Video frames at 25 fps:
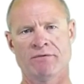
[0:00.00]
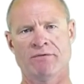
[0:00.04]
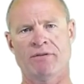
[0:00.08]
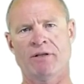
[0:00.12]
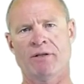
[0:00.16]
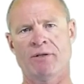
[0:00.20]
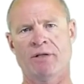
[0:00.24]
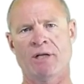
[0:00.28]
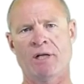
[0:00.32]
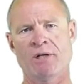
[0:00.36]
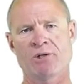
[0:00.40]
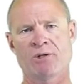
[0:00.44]

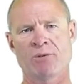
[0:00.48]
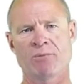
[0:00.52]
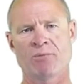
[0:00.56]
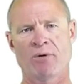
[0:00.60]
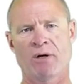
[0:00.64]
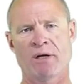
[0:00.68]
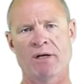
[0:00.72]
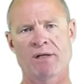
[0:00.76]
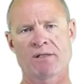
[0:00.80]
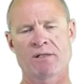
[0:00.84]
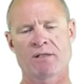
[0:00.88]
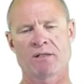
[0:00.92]
foundation
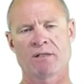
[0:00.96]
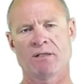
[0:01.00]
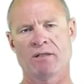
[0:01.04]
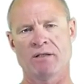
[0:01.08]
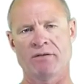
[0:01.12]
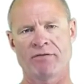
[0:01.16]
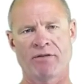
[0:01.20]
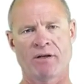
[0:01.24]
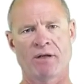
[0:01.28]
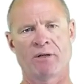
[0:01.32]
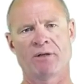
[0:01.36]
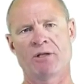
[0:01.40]
brakes.
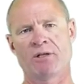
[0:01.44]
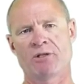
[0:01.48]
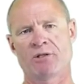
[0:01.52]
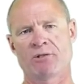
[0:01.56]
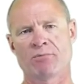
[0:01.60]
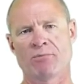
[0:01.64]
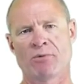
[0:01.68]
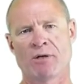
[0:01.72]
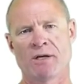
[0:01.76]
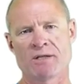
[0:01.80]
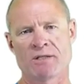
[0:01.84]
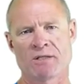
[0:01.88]
And the
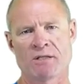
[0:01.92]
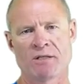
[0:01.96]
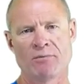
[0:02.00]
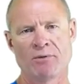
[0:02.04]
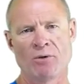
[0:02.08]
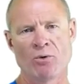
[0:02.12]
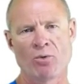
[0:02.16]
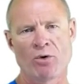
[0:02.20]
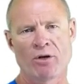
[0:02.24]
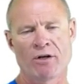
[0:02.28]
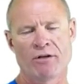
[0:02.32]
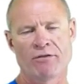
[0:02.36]
foundation brakes can
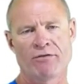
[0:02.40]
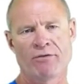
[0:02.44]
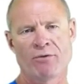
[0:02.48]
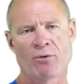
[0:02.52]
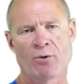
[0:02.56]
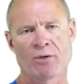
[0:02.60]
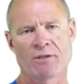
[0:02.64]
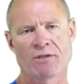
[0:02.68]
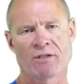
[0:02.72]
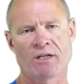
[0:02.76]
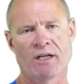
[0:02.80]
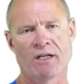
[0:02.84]
be one of
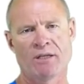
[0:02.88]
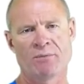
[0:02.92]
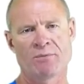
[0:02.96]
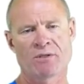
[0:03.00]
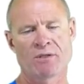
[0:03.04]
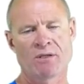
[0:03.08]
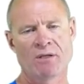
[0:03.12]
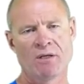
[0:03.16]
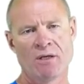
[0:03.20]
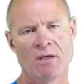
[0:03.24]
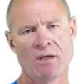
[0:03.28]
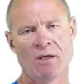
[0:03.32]
4
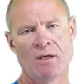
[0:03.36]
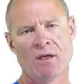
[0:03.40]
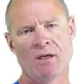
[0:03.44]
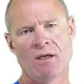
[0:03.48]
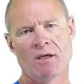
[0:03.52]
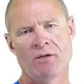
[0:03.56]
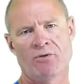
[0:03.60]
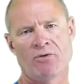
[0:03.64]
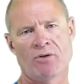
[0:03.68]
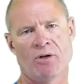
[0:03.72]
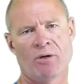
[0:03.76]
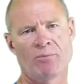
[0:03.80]
types:
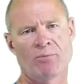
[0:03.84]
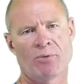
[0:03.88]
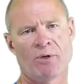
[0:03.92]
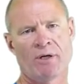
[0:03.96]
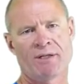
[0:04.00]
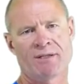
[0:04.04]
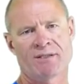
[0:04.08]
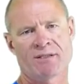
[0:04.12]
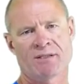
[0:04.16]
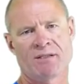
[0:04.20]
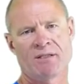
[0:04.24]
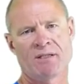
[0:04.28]
drum
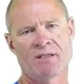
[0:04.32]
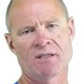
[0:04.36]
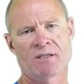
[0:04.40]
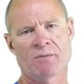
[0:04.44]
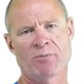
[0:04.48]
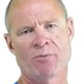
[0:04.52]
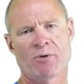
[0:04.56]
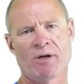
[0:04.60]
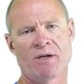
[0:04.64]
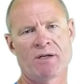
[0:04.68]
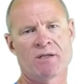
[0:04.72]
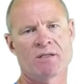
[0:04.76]
brakes,
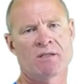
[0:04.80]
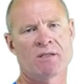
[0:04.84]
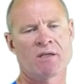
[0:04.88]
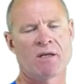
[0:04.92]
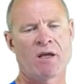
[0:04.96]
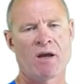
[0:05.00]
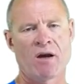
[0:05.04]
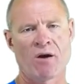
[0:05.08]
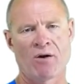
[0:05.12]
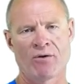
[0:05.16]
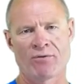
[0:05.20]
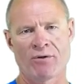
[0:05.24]
disc brakes,
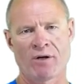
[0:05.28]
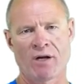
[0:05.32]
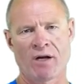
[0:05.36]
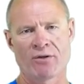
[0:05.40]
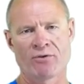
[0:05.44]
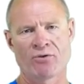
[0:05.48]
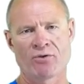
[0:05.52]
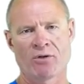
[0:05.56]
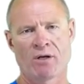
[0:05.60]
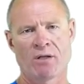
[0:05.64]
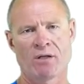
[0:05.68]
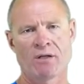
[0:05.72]
air over
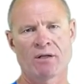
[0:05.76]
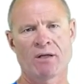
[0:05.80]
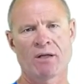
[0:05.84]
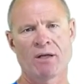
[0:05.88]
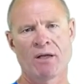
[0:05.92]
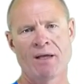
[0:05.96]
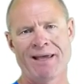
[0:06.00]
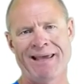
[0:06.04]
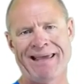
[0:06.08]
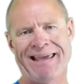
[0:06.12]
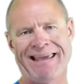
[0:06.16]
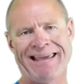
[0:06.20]

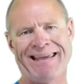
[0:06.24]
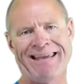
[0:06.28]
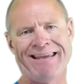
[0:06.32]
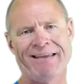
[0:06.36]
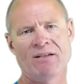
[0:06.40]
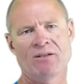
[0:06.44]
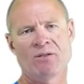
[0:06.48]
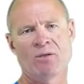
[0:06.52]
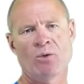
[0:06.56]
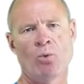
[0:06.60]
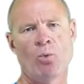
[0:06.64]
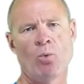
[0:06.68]
hydraulic,
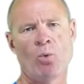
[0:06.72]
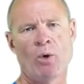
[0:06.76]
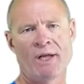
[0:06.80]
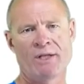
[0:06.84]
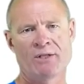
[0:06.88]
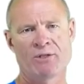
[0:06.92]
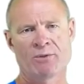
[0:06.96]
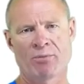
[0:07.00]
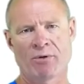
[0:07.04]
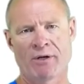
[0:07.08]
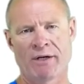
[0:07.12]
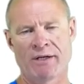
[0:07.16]
and
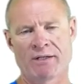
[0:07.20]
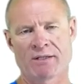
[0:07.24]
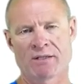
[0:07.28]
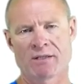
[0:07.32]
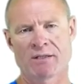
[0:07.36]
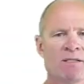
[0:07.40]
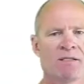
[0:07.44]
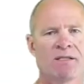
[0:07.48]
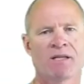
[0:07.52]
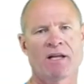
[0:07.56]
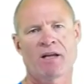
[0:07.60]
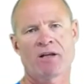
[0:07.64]
wedge
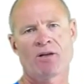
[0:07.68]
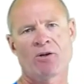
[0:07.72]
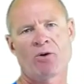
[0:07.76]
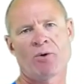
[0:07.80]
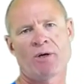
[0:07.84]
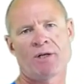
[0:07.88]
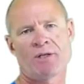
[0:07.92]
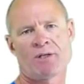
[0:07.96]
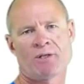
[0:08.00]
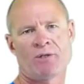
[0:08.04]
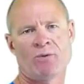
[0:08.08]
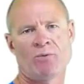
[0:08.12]
brakes. Second
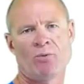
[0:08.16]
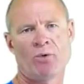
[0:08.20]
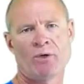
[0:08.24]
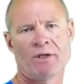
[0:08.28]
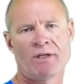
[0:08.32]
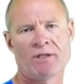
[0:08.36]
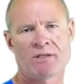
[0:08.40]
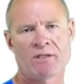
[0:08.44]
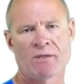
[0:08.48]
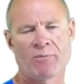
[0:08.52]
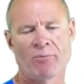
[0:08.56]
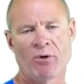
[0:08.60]
question:
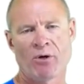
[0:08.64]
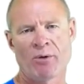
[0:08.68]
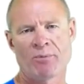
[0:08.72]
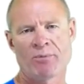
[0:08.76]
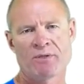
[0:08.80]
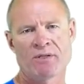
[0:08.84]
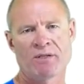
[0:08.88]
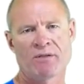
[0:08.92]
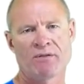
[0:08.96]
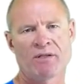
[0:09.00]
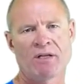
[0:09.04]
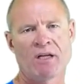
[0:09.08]
what is the
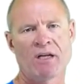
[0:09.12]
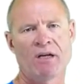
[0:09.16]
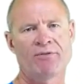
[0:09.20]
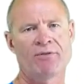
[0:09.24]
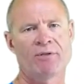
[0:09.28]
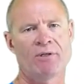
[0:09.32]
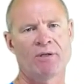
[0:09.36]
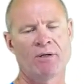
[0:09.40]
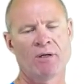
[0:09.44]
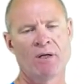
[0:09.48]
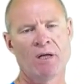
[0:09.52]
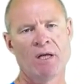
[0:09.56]
purpose of the
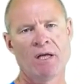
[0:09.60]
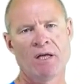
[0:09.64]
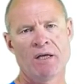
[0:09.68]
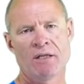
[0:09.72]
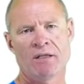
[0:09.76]
governor?